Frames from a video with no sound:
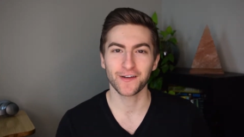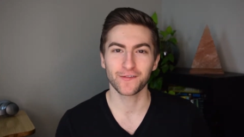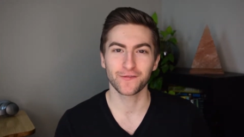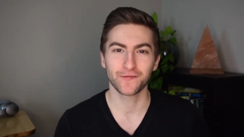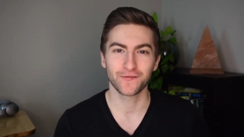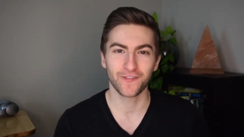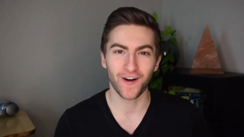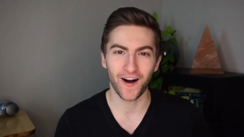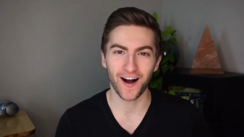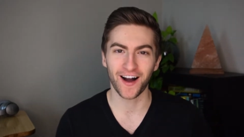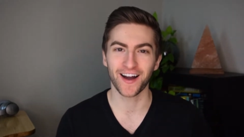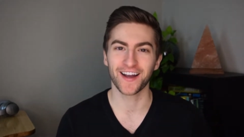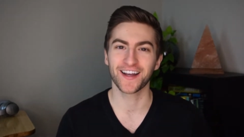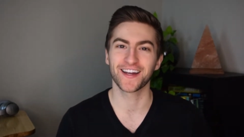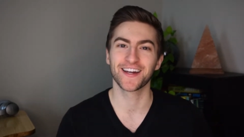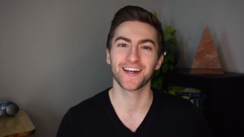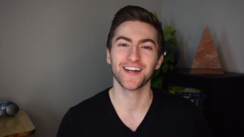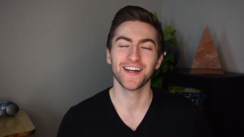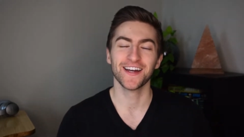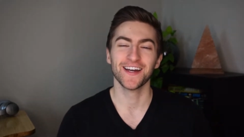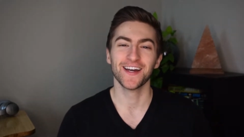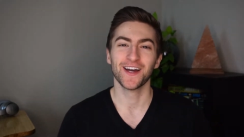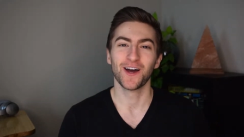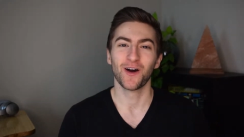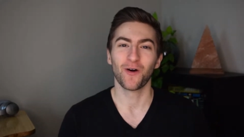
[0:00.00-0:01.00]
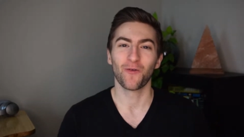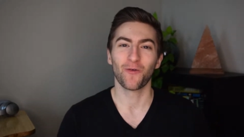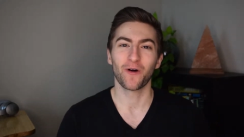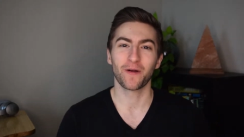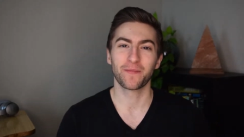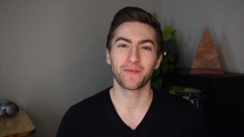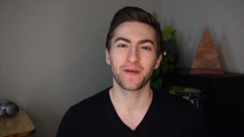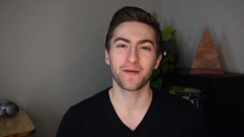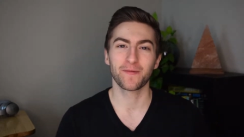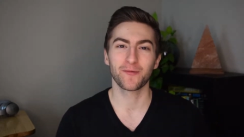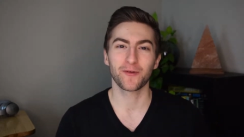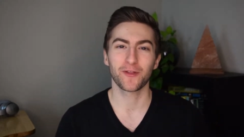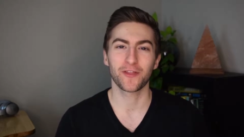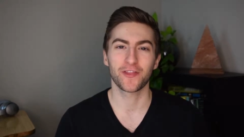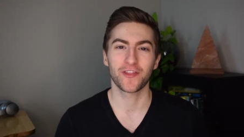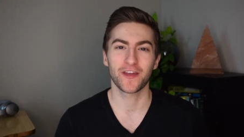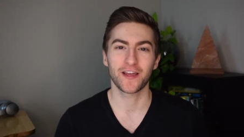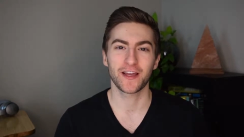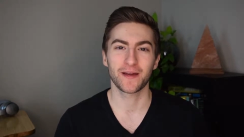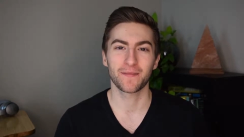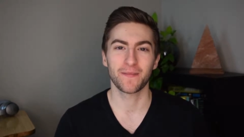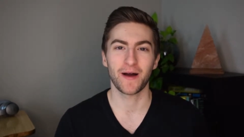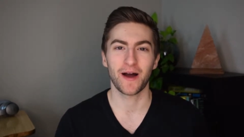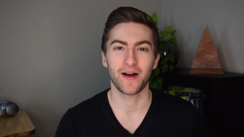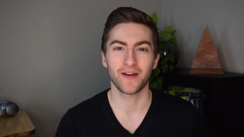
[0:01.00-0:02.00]
fuck what people
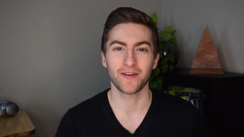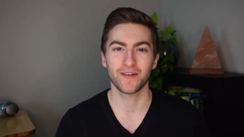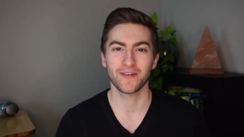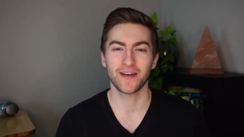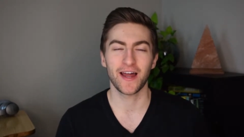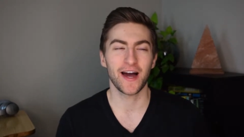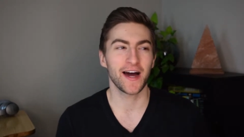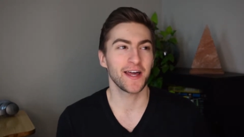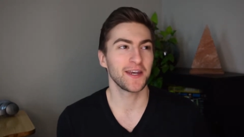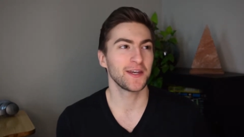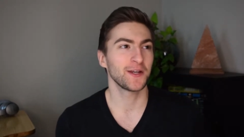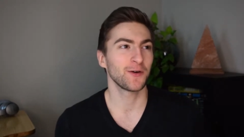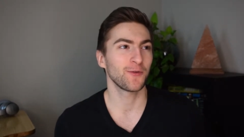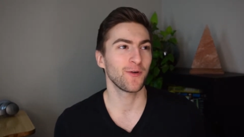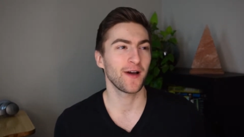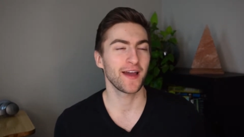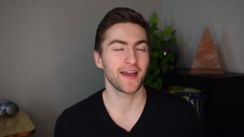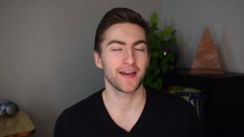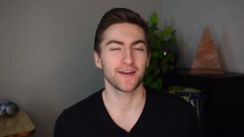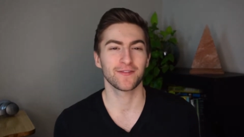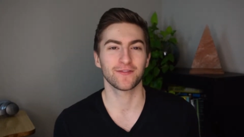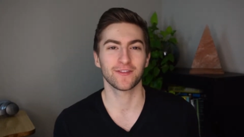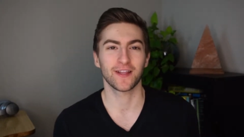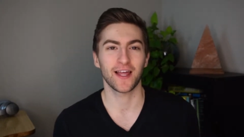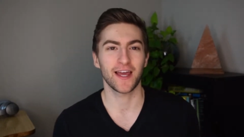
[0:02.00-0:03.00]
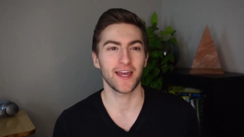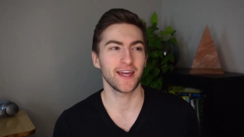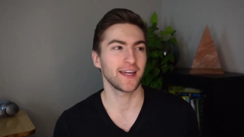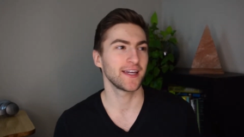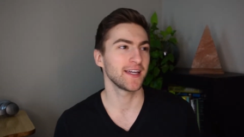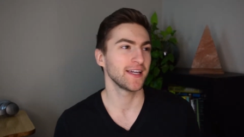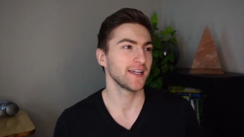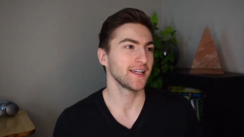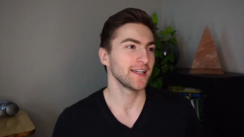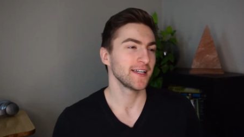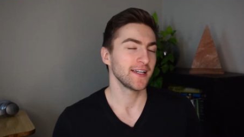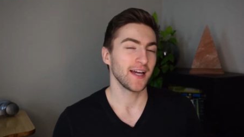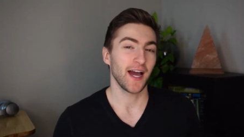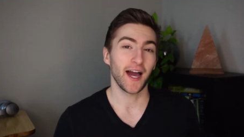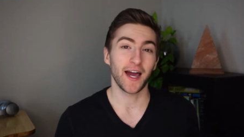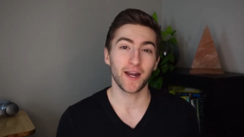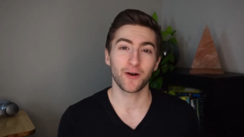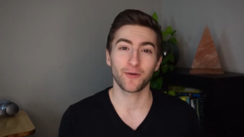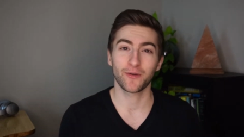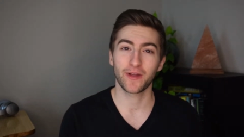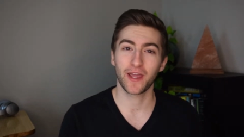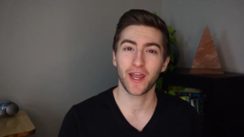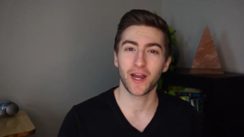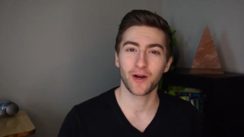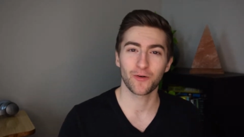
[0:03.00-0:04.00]
think about you, not in a way of like, I
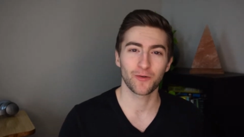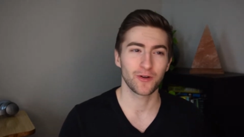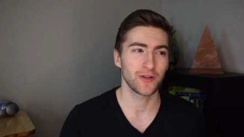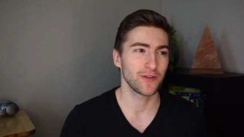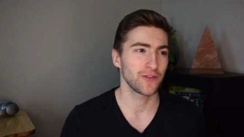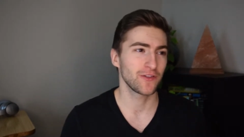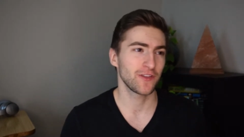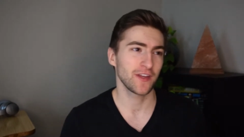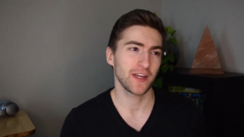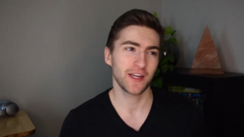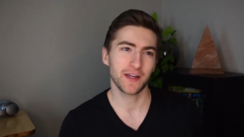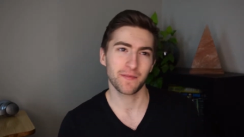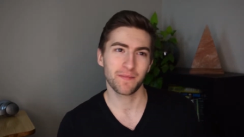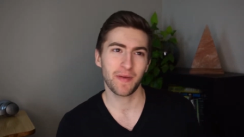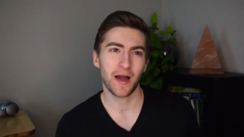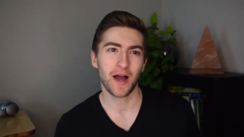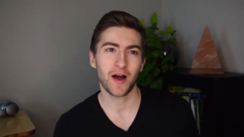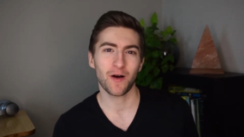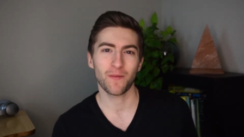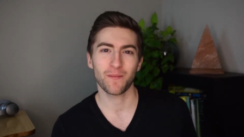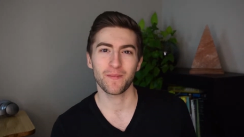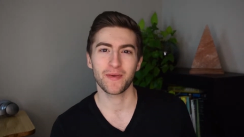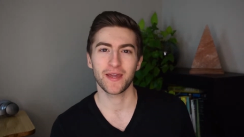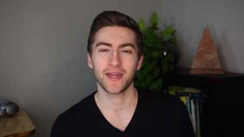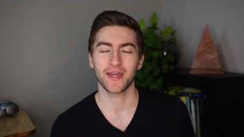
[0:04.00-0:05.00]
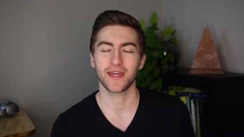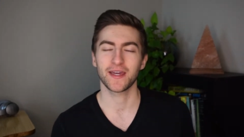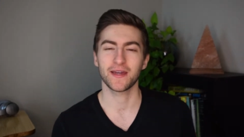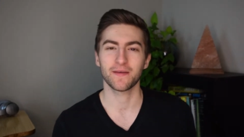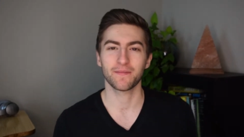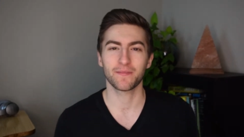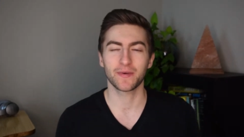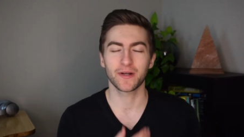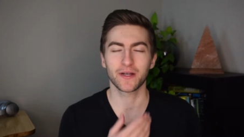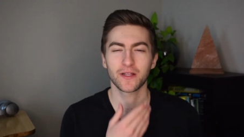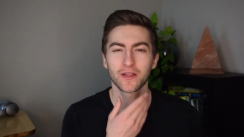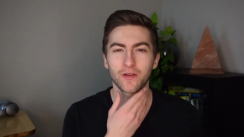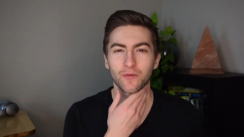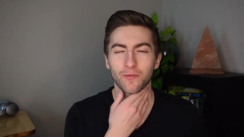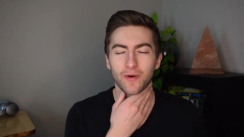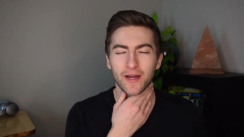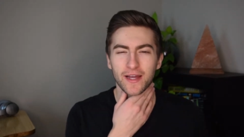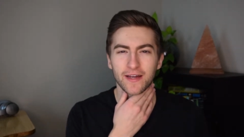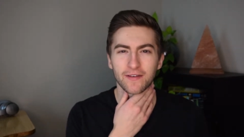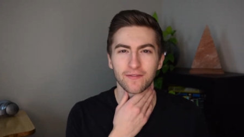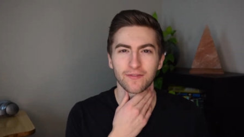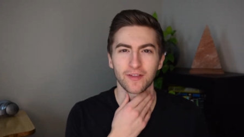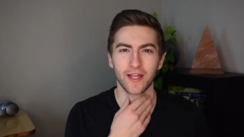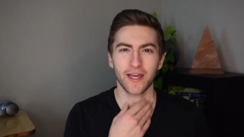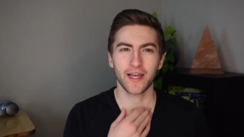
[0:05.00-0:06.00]
don't care what you think about me, but in the way
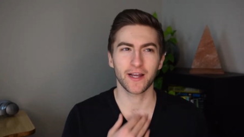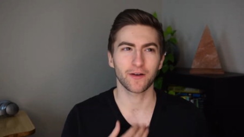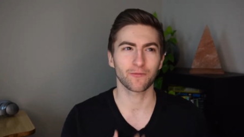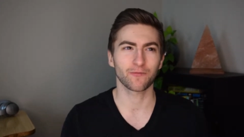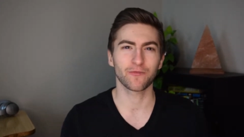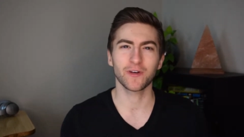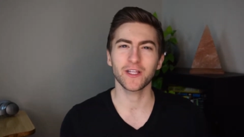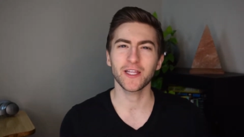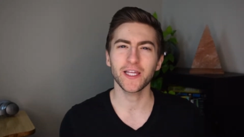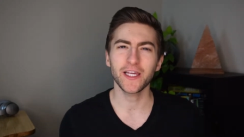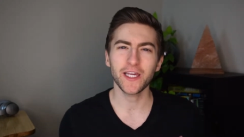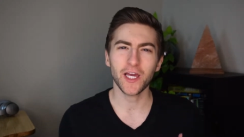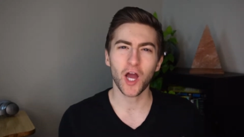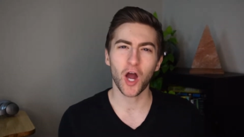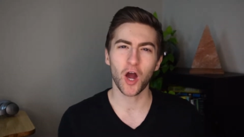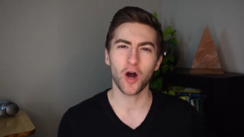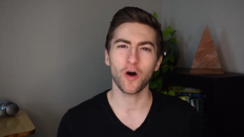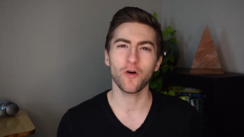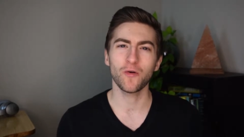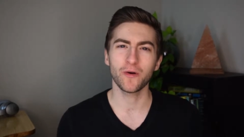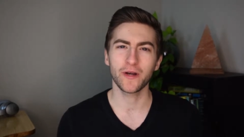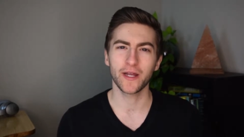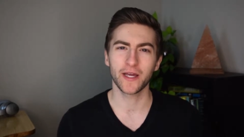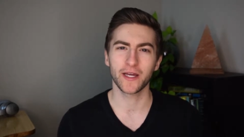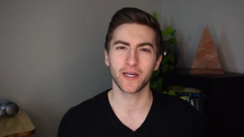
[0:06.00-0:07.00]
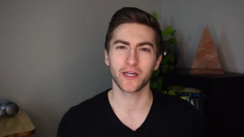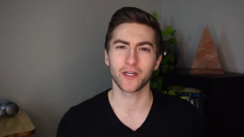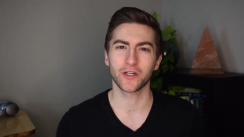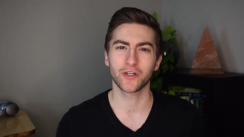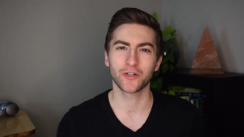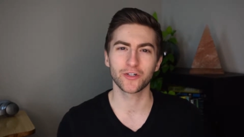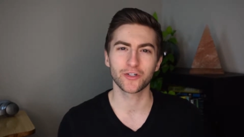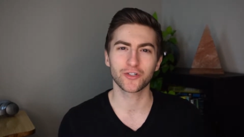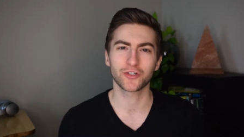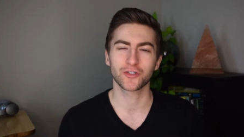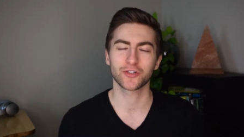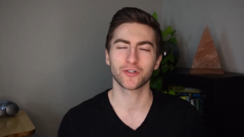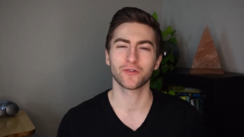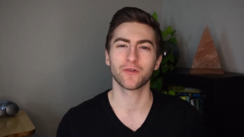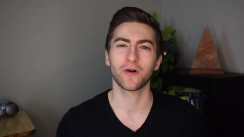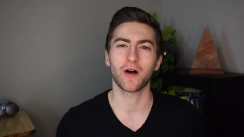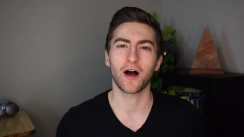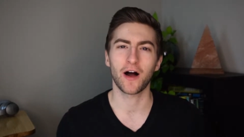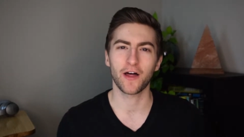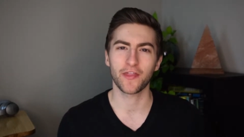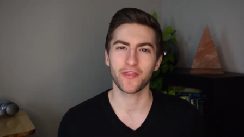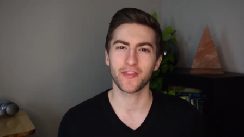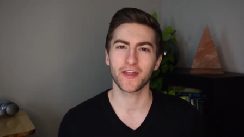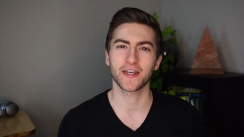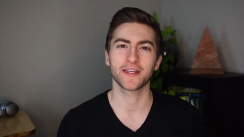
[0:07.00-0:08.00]
of like really owning your true
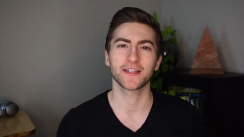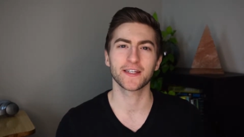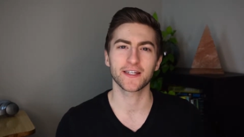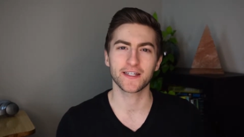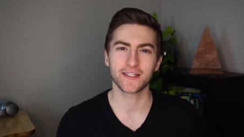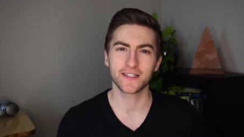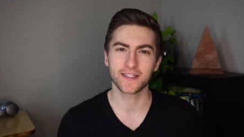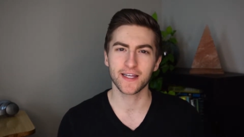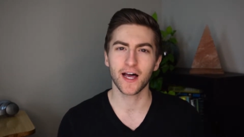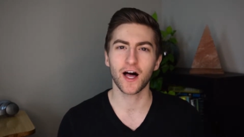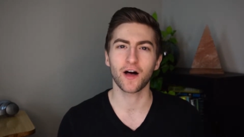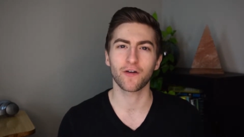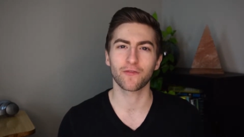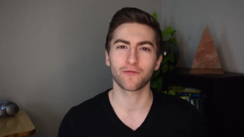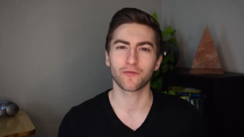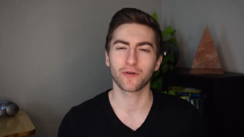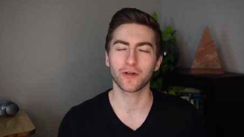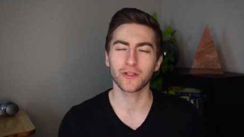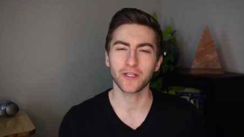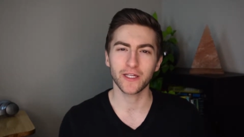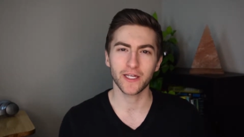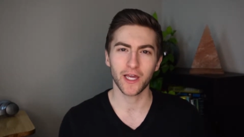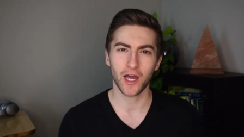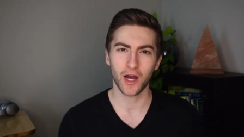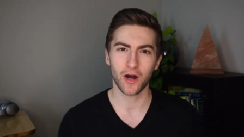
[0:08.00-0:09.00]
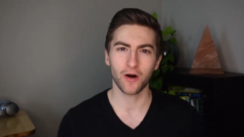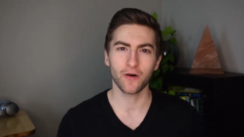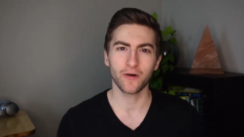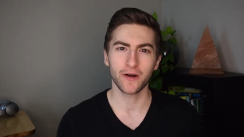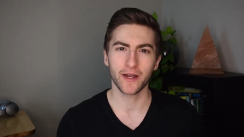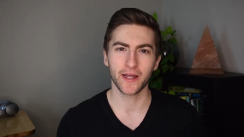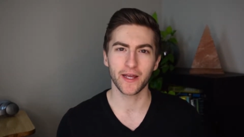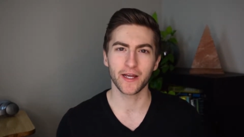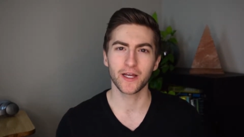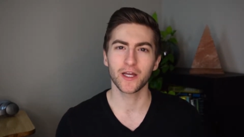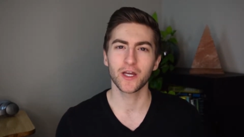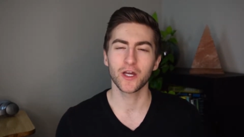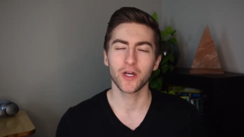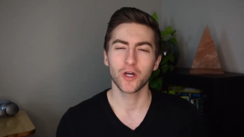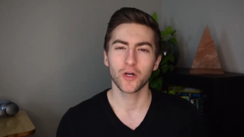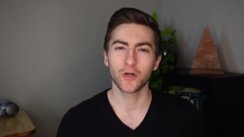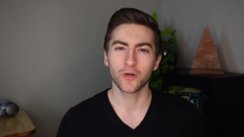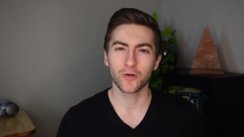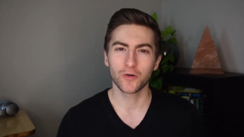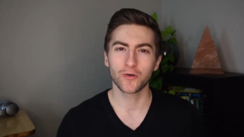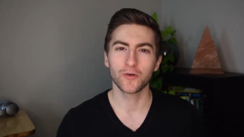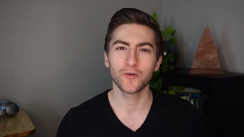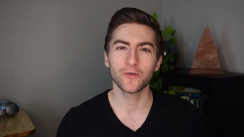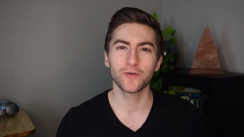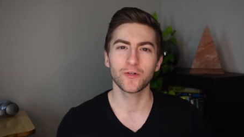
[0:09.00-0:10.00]
authentic self, really owning
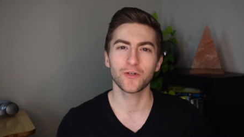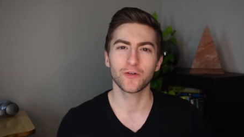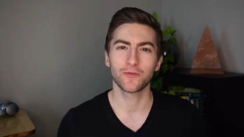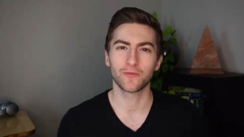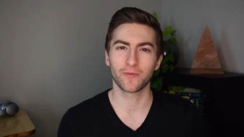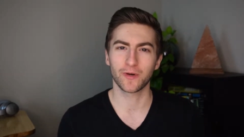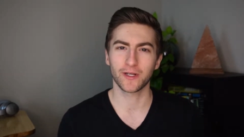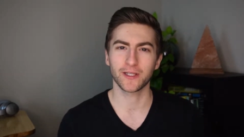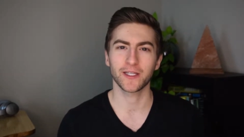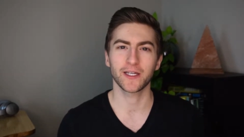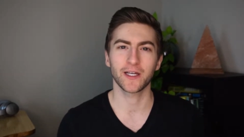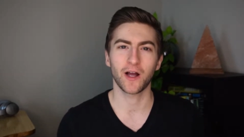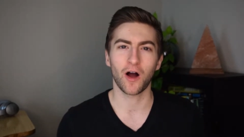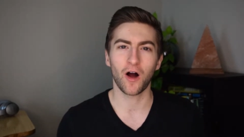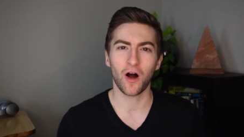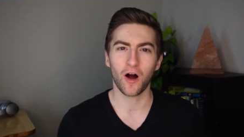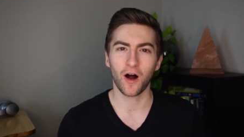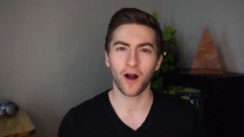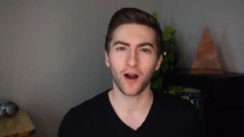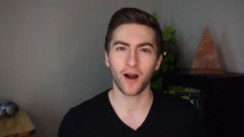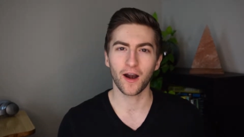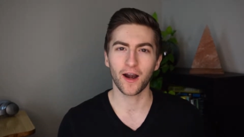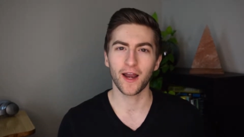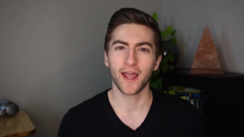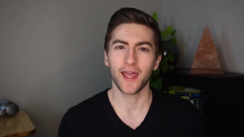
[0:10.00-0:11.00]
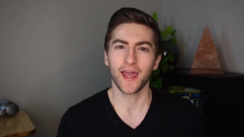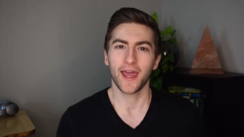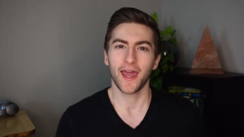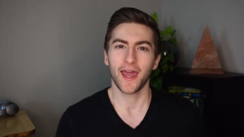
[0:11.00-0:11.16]
who you really are